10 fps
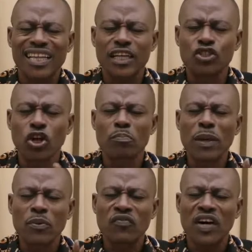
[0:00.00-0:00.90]
And that your
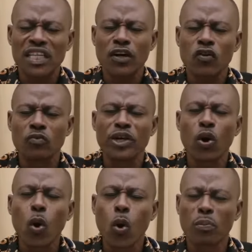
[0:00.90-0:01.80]
people, Father God, will be
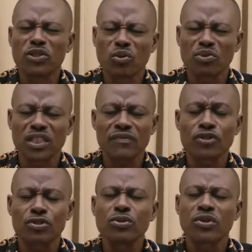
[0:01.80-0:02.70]
open to receive
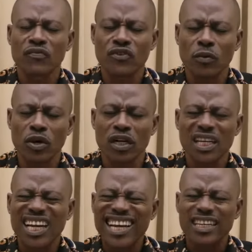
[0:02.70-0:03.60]
the truth of your
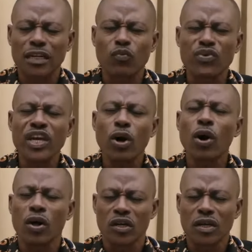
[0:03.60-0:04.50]
word. And that we
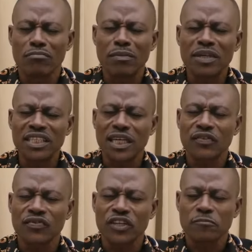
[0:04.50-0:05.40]
all may be
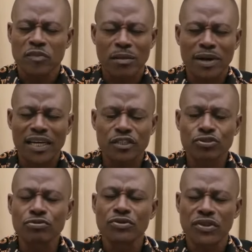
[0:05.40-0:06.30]
set free by the
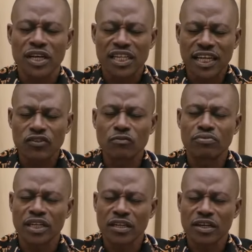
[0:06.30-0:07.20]
truth that you
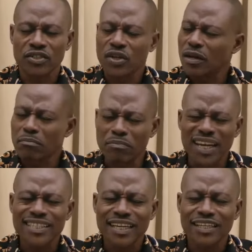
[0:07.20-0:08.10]
bring us.
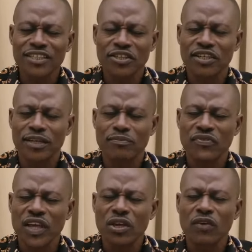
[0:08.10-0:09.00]
Blessed is your name.
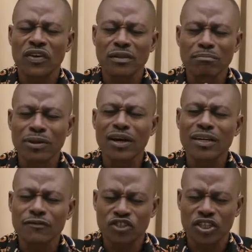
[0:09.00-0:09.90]
Thank you for the
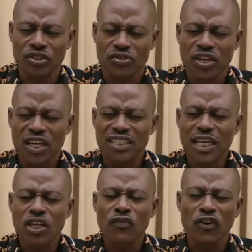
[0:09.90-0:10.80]
blood of Jesus.
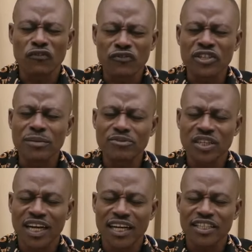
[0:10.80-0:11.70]
Thank you for freedom
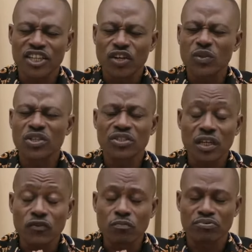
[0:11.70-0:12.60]
tonight. We
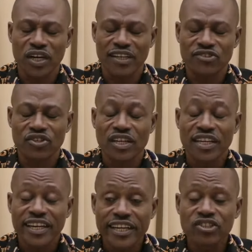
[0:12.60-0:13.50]
just give you praise.
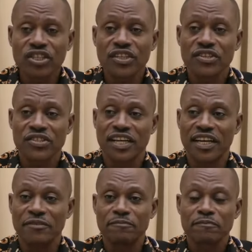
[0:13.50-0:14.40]
In Jesus'
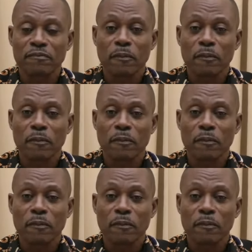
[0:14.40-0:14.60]
name.